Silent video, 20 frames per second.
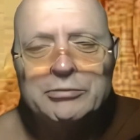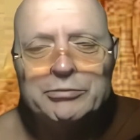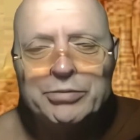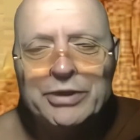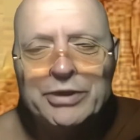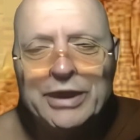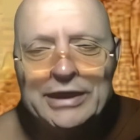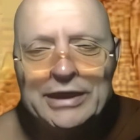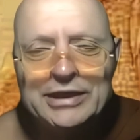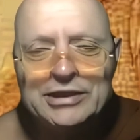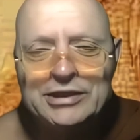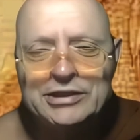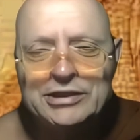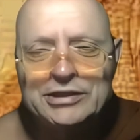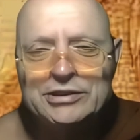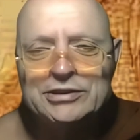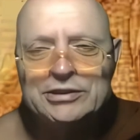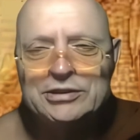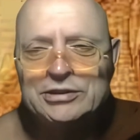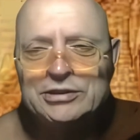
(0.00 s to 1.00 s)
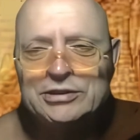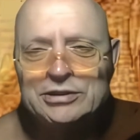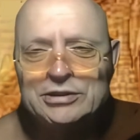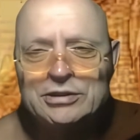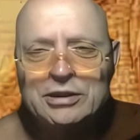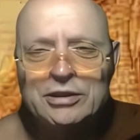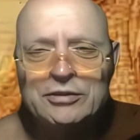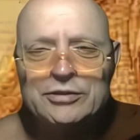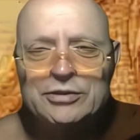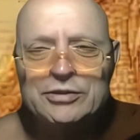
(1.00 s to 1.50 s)
In practice,
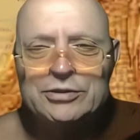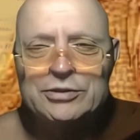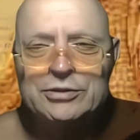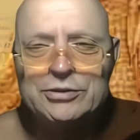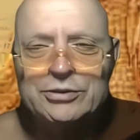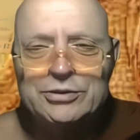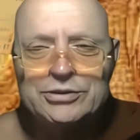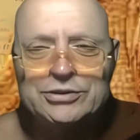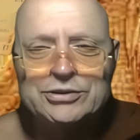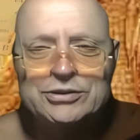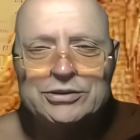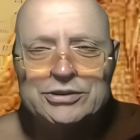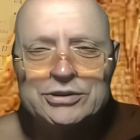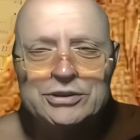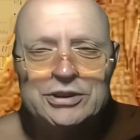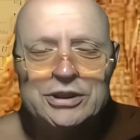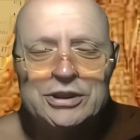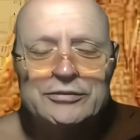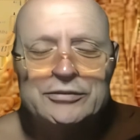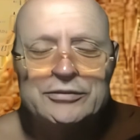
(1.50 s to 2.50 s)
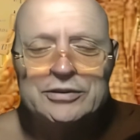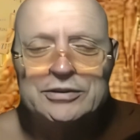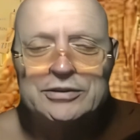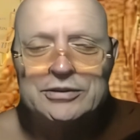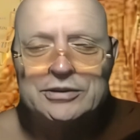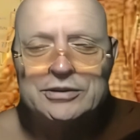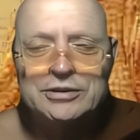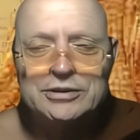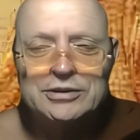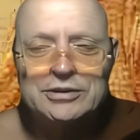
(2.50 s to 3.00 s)
of course,
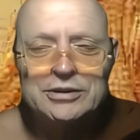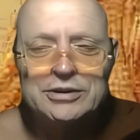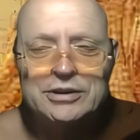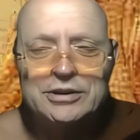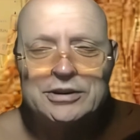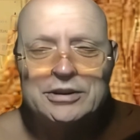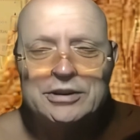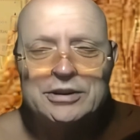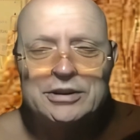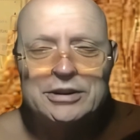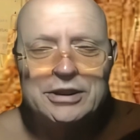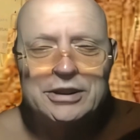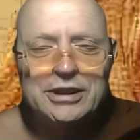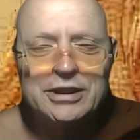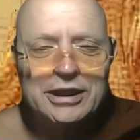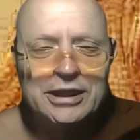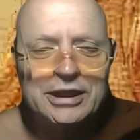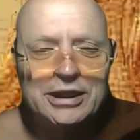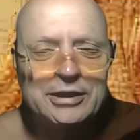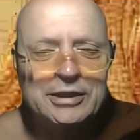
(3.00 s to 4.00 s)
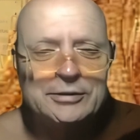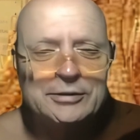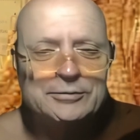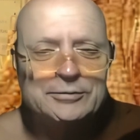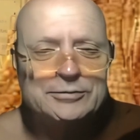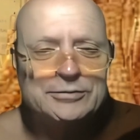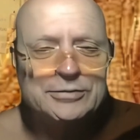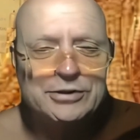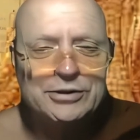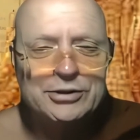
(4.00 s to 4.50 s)
given um,
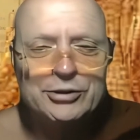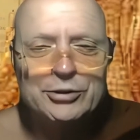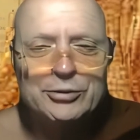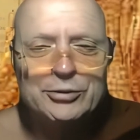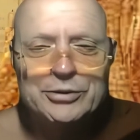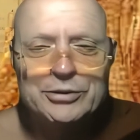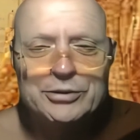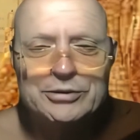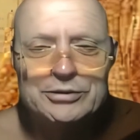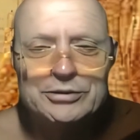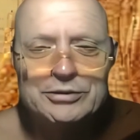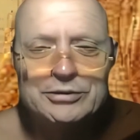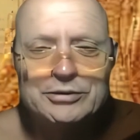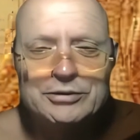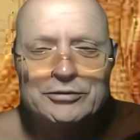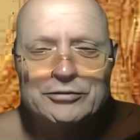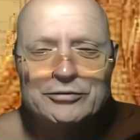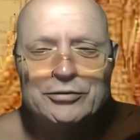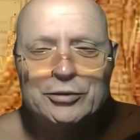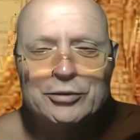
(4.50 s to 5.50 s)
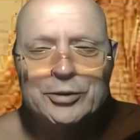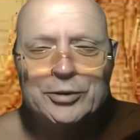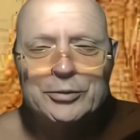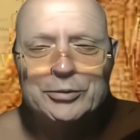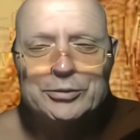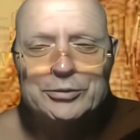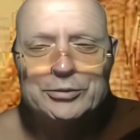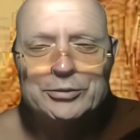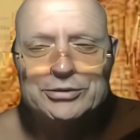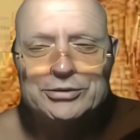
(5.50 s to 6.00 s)
human
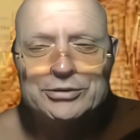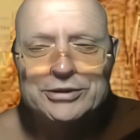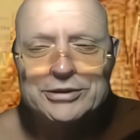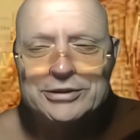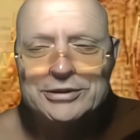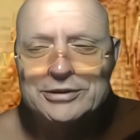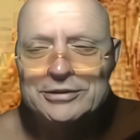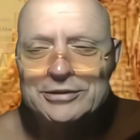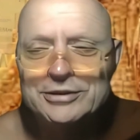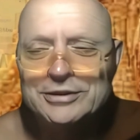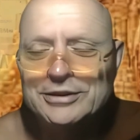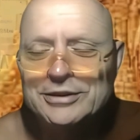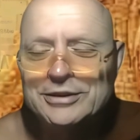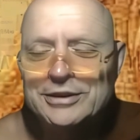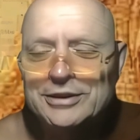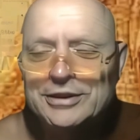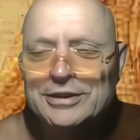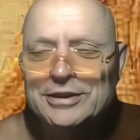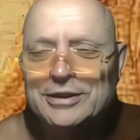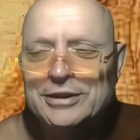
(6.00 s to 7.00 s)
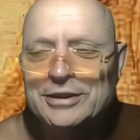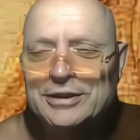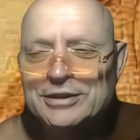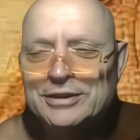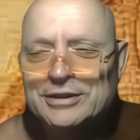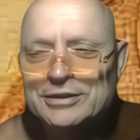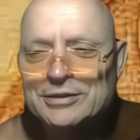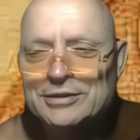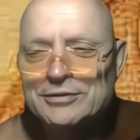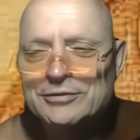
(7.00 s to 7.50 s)
foibles and
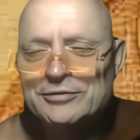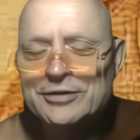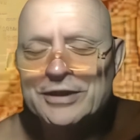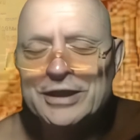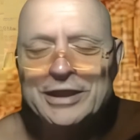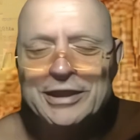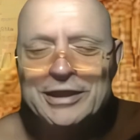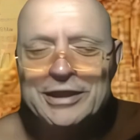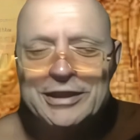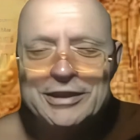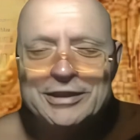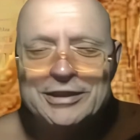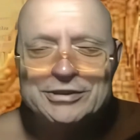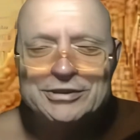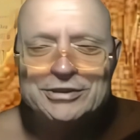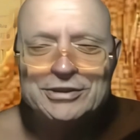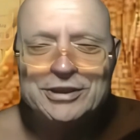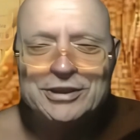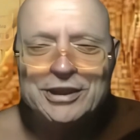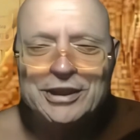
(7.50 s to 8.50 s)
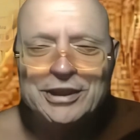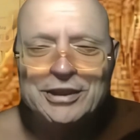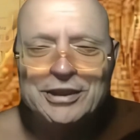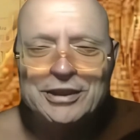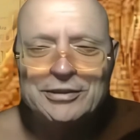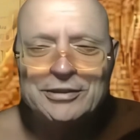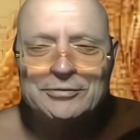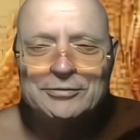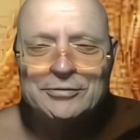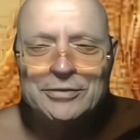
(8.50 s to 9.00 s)
failings,
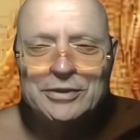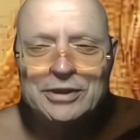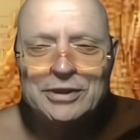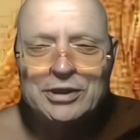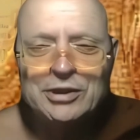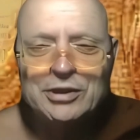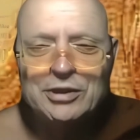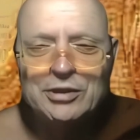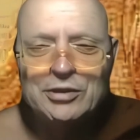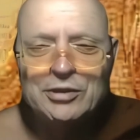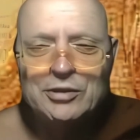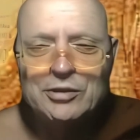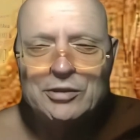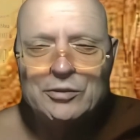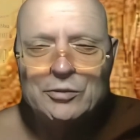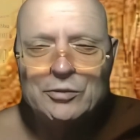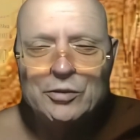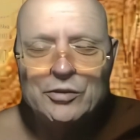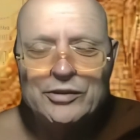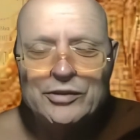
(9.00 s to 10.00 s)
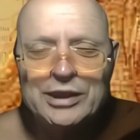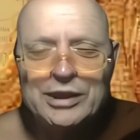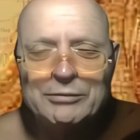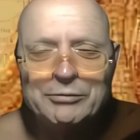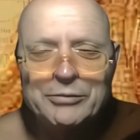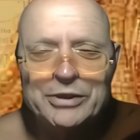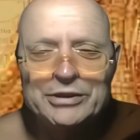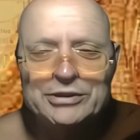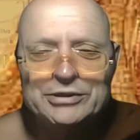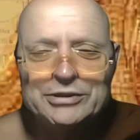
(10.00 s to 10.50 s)
um, what that
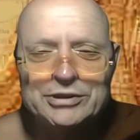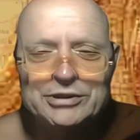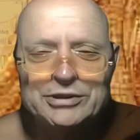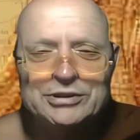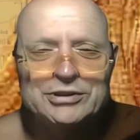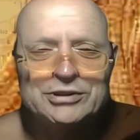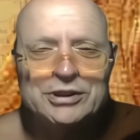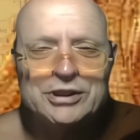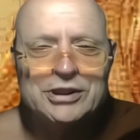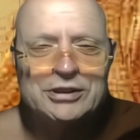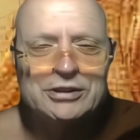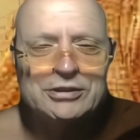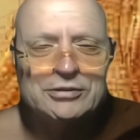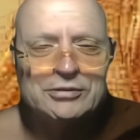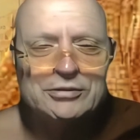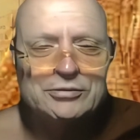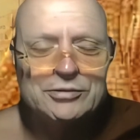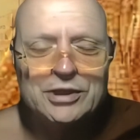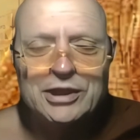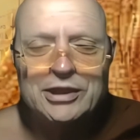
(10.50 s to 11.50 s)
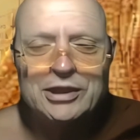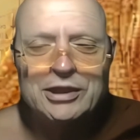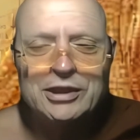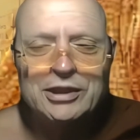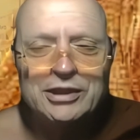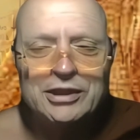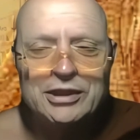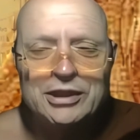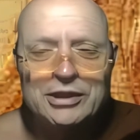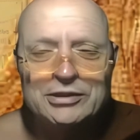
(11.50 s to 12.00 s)
means is that rather,
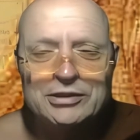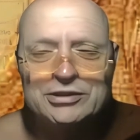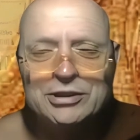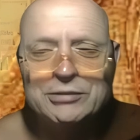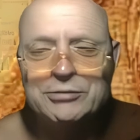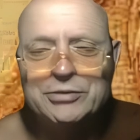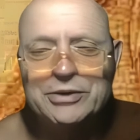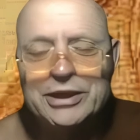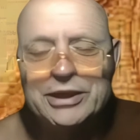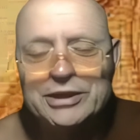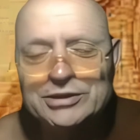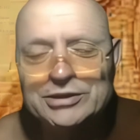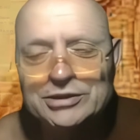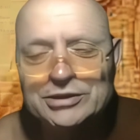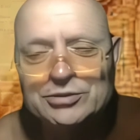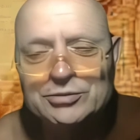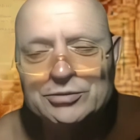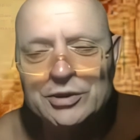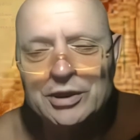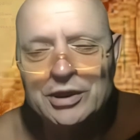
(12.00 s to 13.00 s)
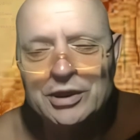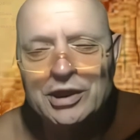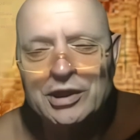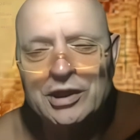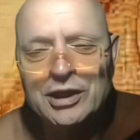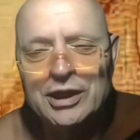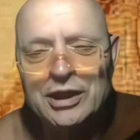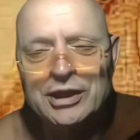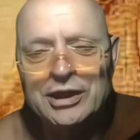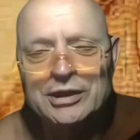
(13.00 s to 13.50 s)
in some cases, rather
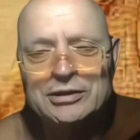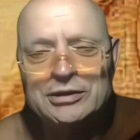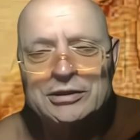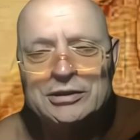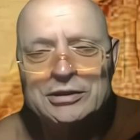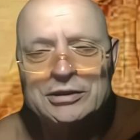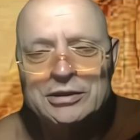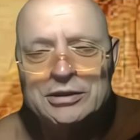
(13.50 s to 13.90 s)
than